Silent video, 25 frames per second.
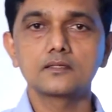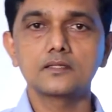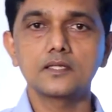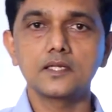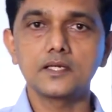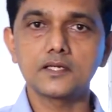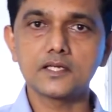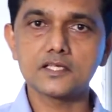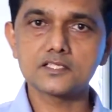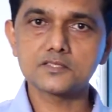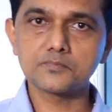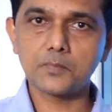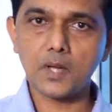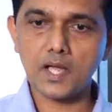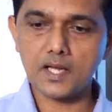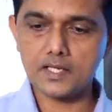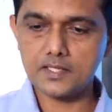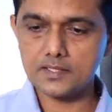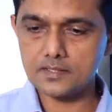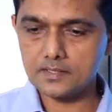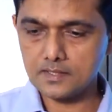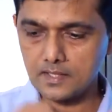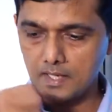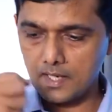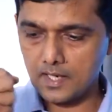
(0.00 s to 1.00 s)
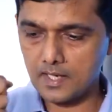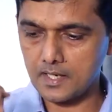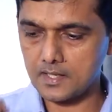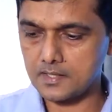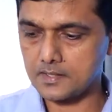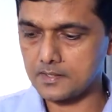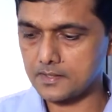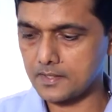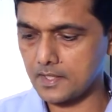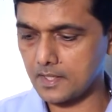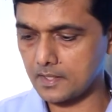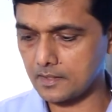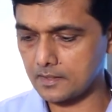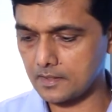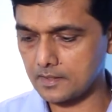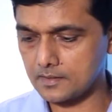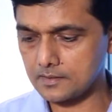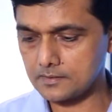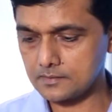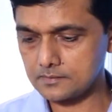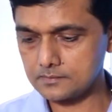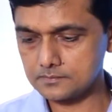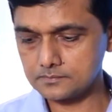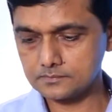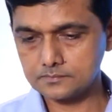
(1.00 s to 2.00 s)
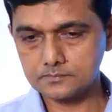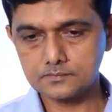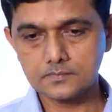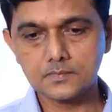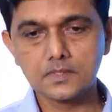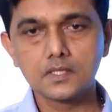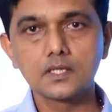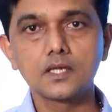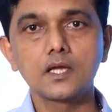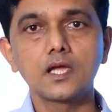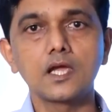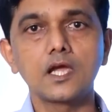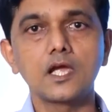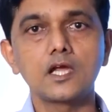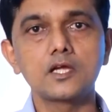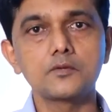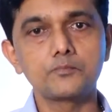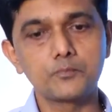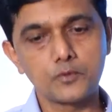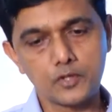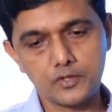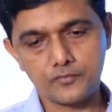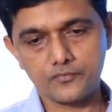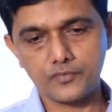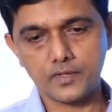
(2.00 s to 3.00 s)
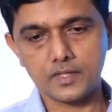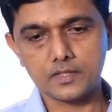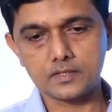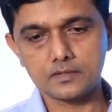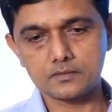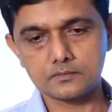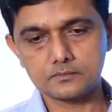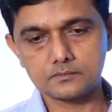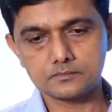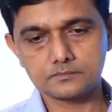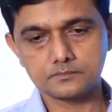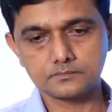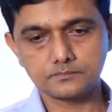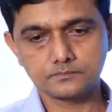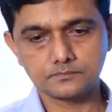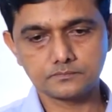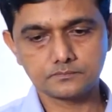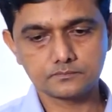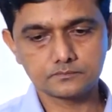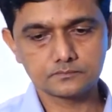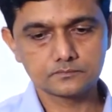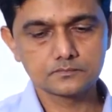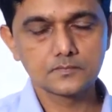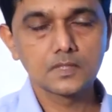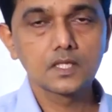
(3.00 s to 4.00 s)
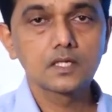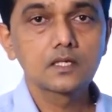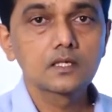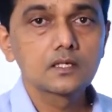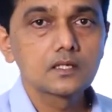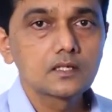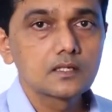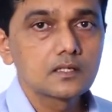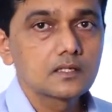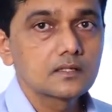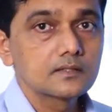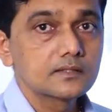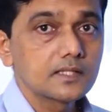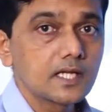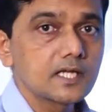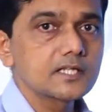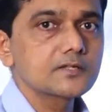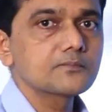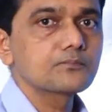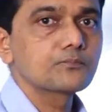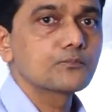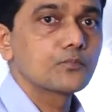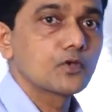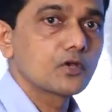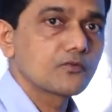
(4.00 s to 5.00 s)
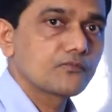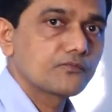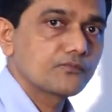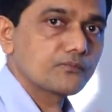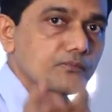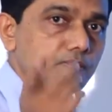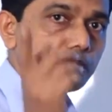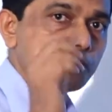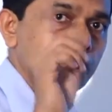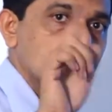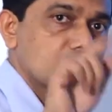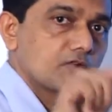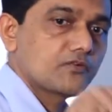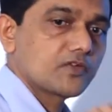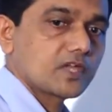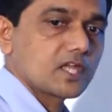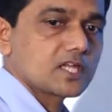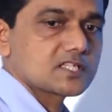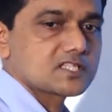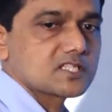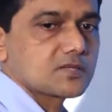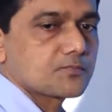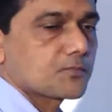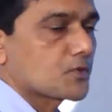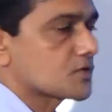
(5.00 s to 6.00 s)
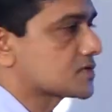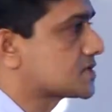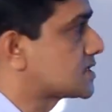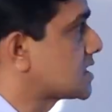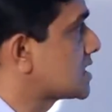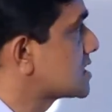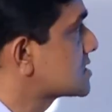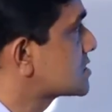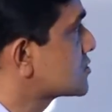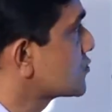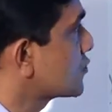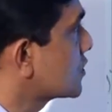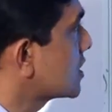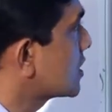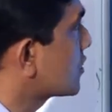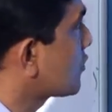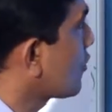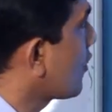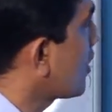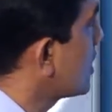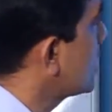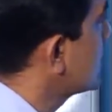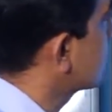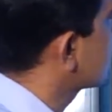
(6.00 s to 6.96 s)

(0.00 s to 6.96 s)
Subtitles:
It is mined and taken and purified. That purification process, we call